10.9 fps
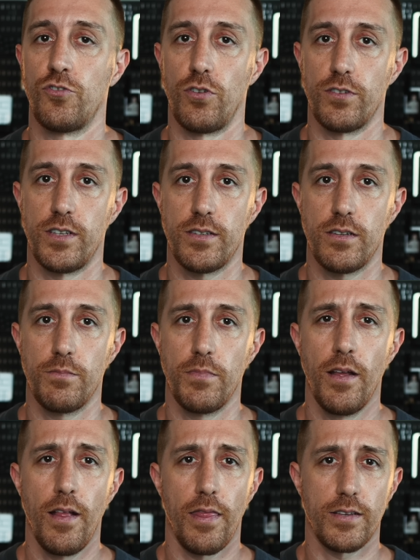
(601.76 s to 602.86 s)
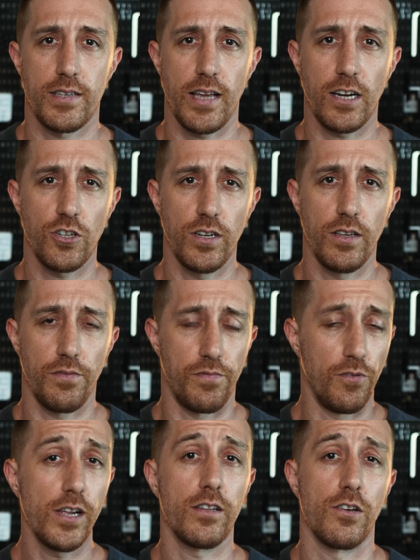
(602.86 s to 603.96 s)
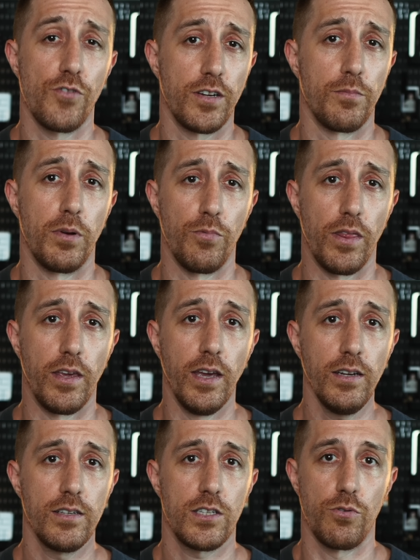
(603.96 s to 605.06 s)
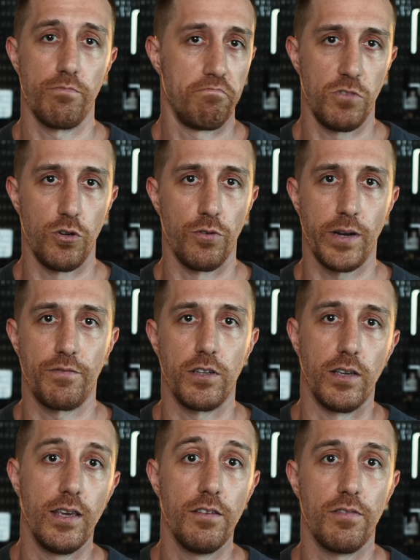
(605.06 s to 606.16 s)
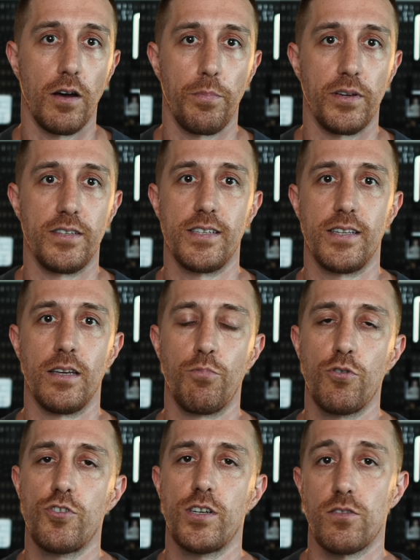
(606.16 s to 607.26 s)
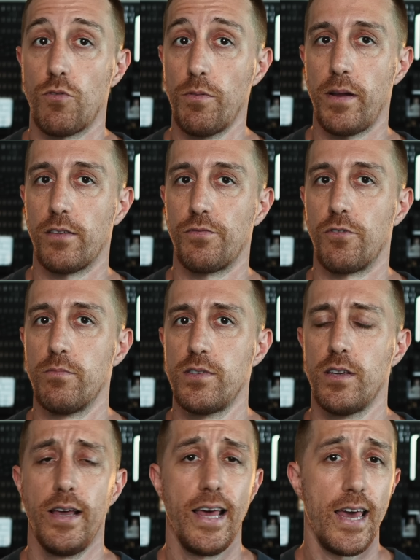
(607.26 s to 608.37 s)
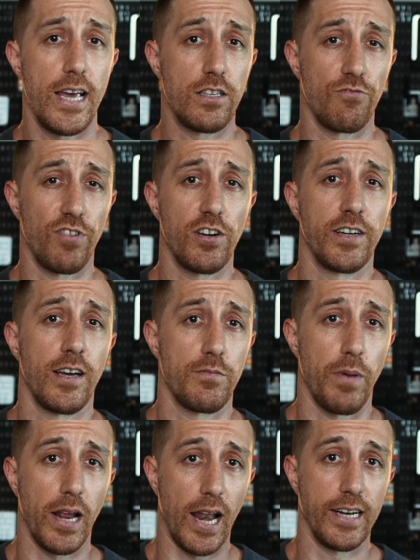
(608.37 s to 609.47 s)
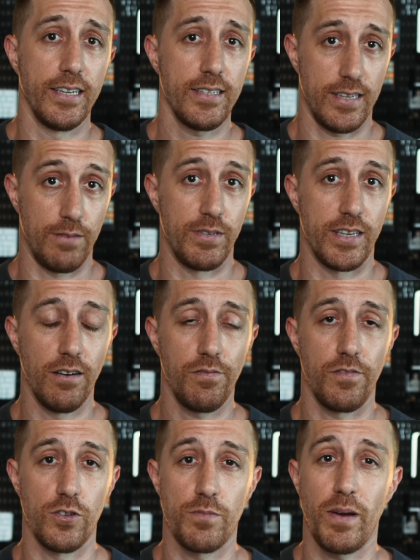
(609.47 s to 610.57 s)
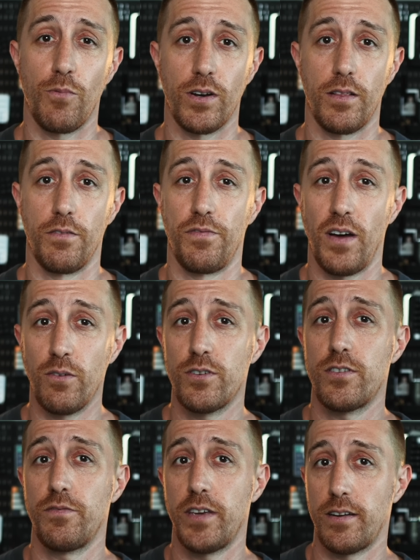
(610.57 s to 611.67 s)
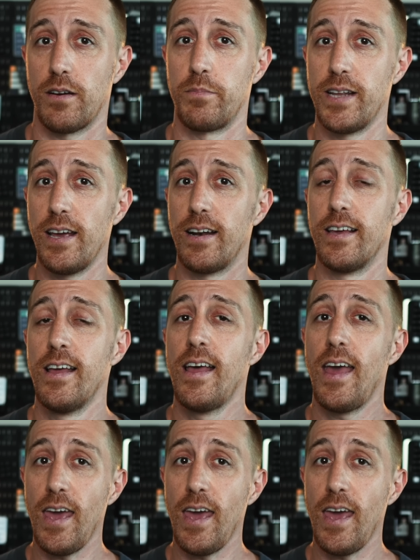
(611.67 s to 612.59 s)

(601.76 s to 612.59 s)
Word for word: control system that's actually fully integratable with Git, so you don't have to give up existing projects or platforms. It's recognized by Linus himself, used by one of the founders of GitHub Daily,